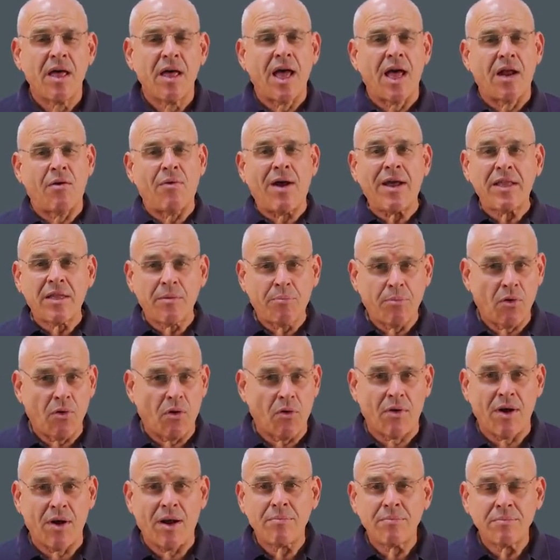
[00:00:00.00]
I write a
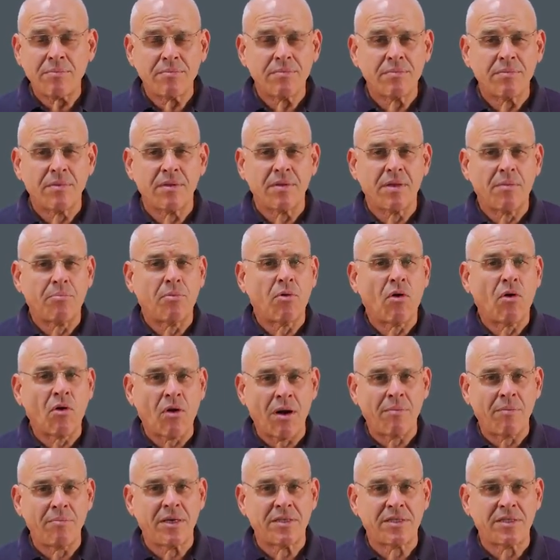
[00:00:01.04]
program. The
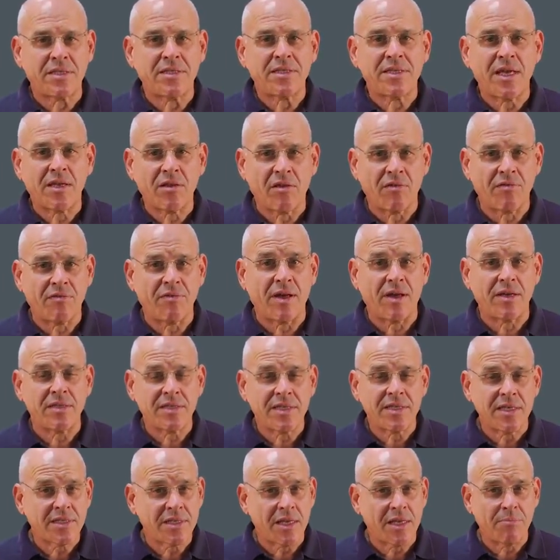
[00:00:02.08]
program is a set of
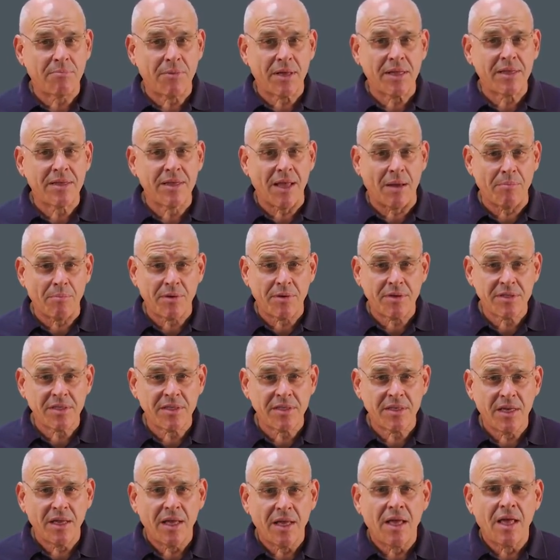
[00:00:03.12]
16-bit uh, numbers.
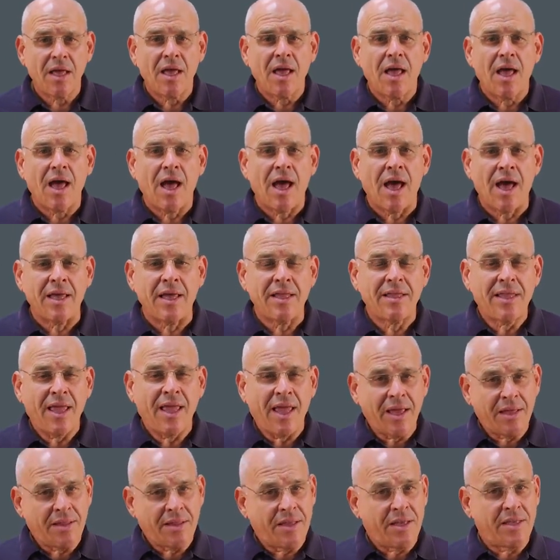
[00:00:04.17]
I
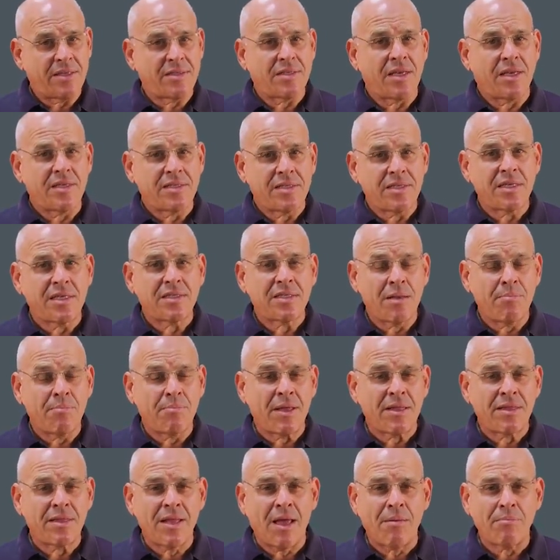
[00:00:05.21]
take these
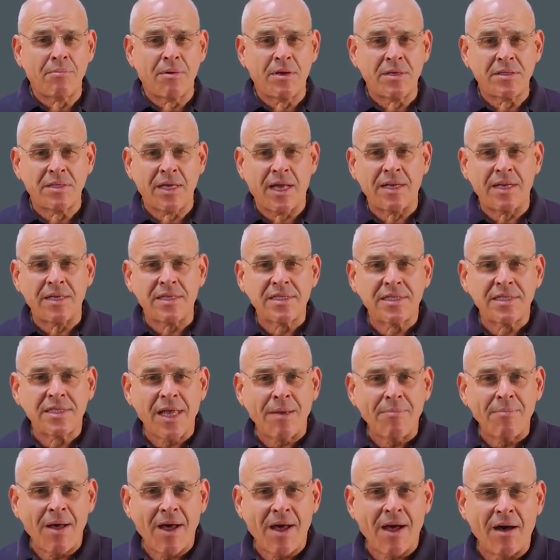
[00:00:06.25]
16-bit uh, numbers and
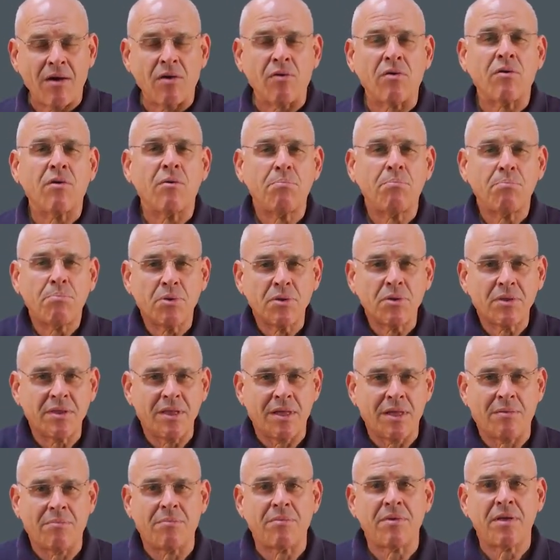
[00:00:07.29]
somehow put
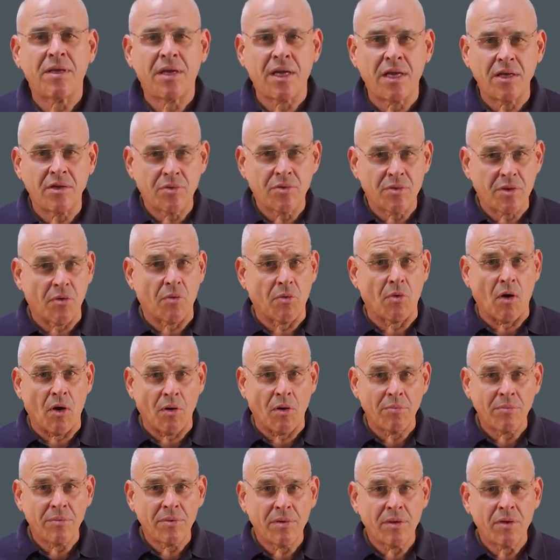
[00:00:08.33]
them into the
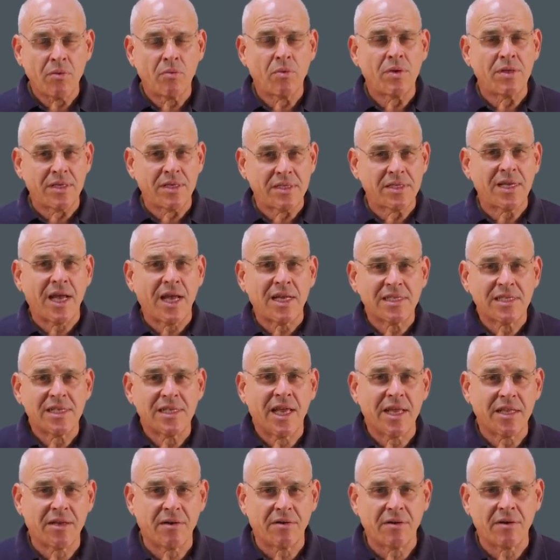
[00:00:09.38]
ROM. We'll discuss
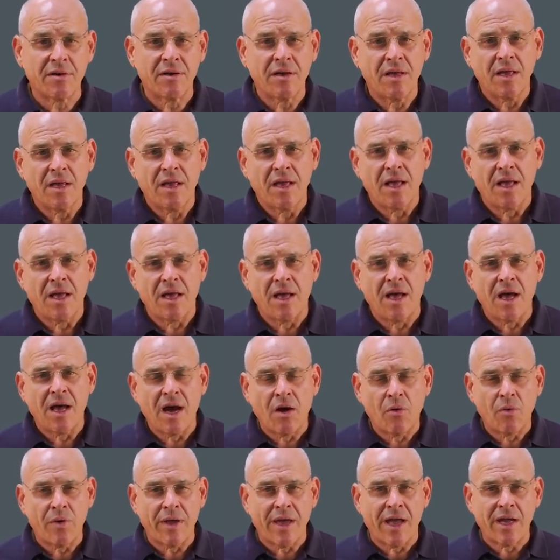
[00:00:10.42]
later uh,
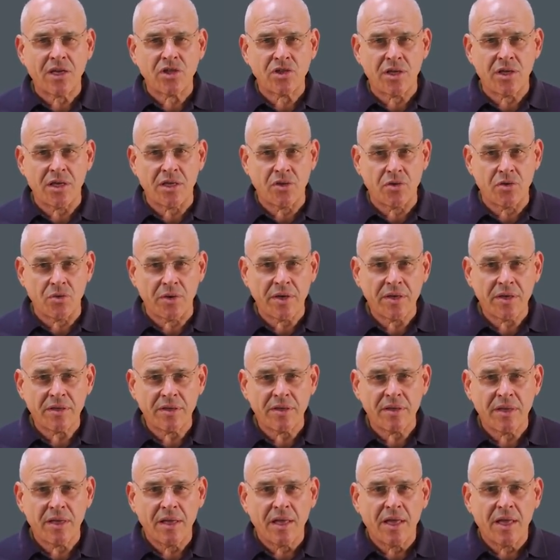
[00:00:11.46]
how we actually do
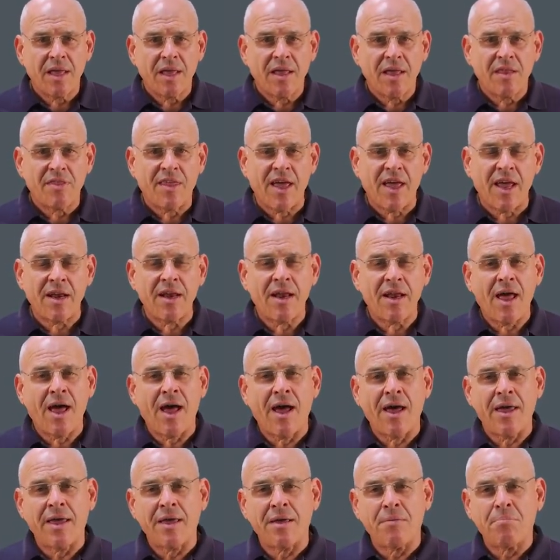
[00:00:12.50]
it. Then
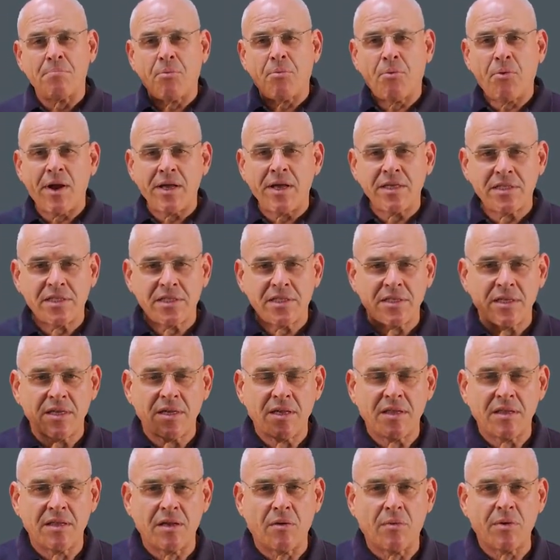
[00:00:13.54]
I press
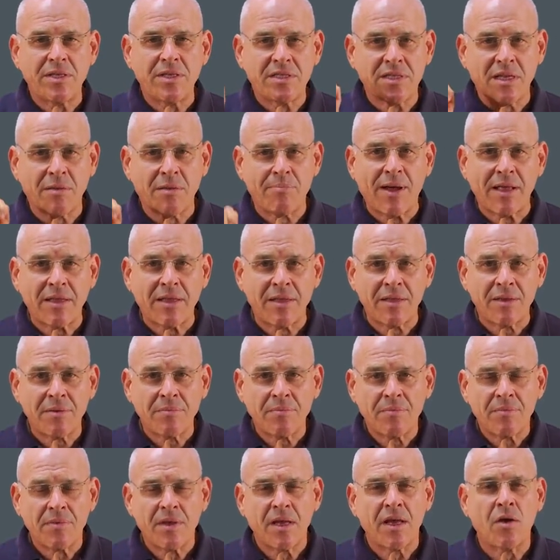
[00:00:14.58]
the reset button,
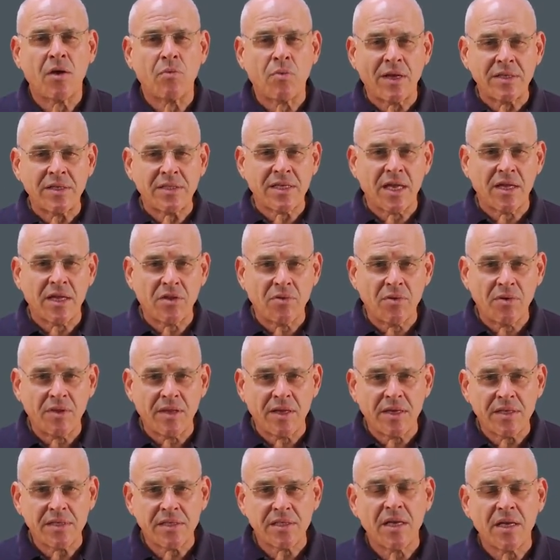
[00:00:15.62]
and once I do
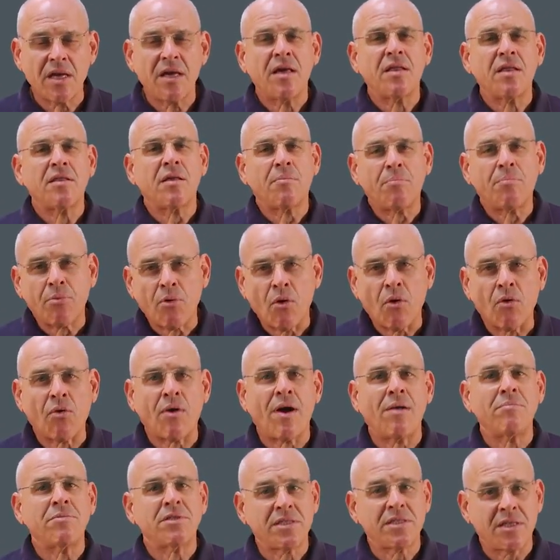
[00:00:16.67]
this, the
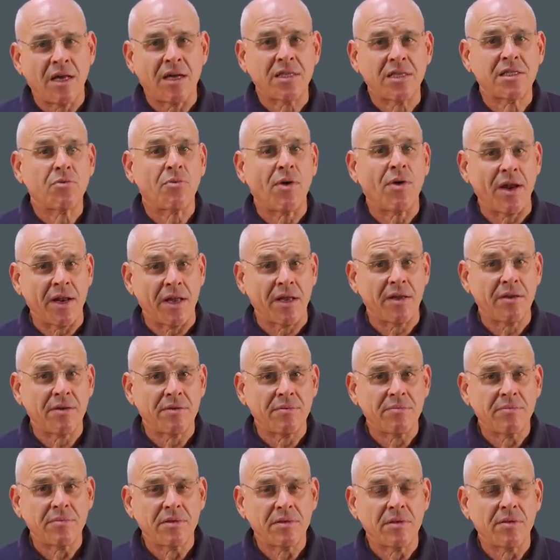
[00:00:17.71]
program starts running.
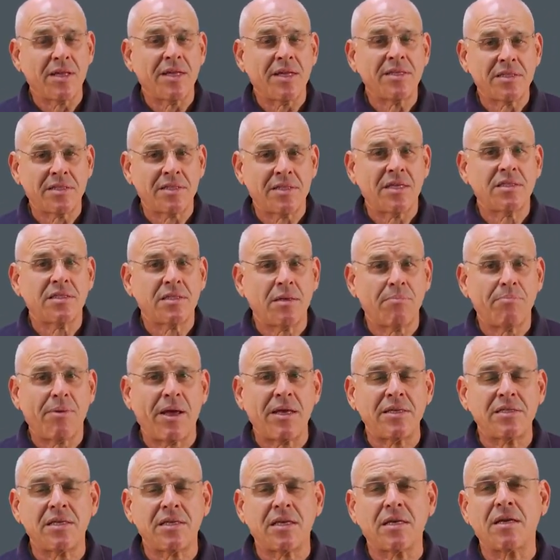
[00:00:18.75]
Now that's, that's the
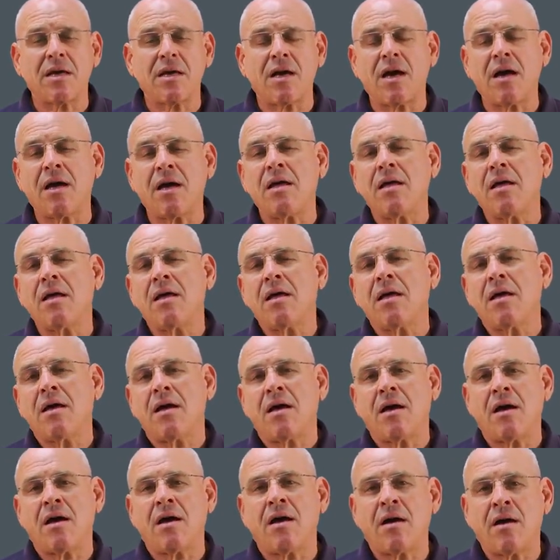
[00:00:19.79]
basic uh,
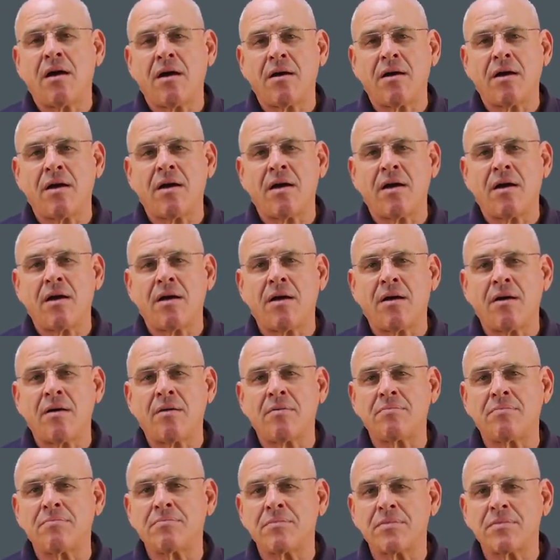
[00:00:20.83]
uh,
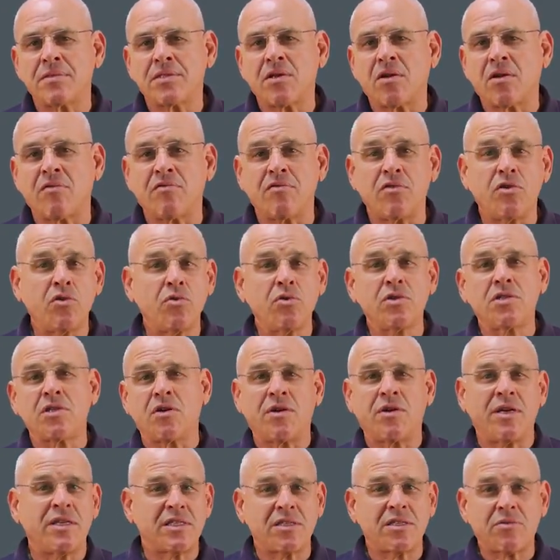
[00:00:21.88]
um, sort of
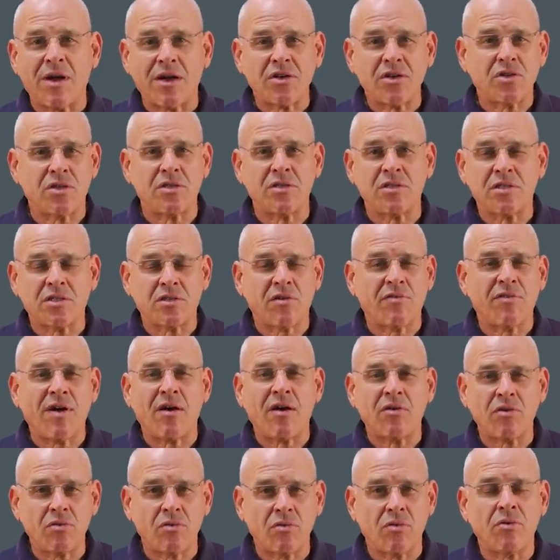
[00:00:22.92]
user instructions of
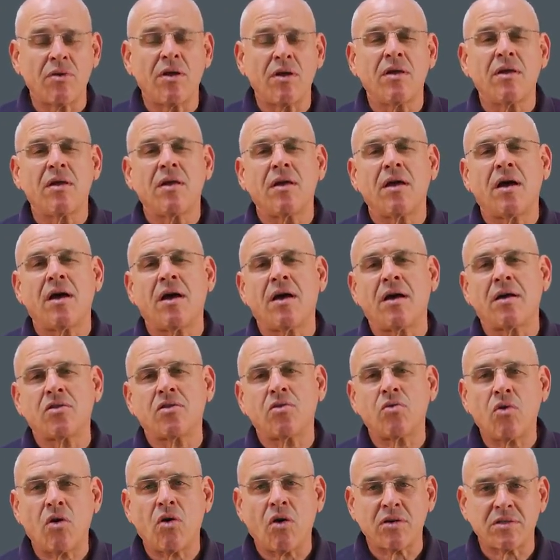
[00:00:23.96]
how to, uh,
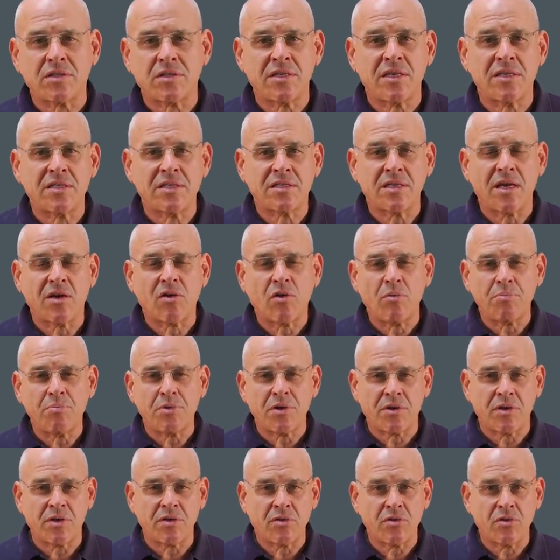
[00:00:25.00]
to cause this uh,
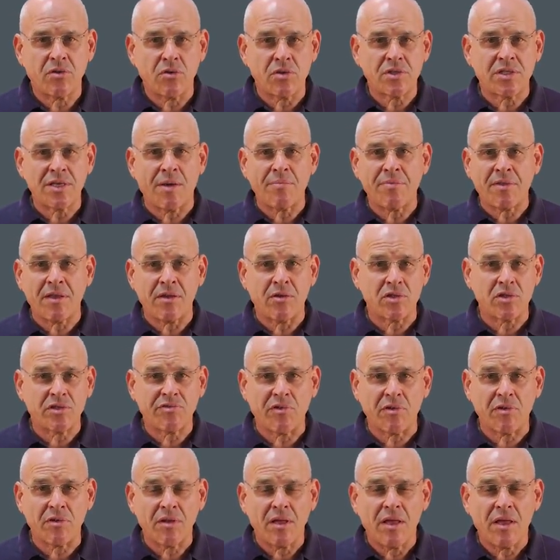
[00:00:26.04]
computer to do something
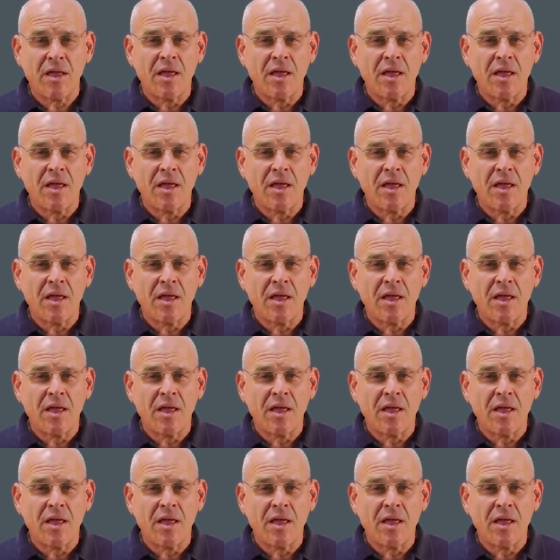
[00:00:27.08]
useful.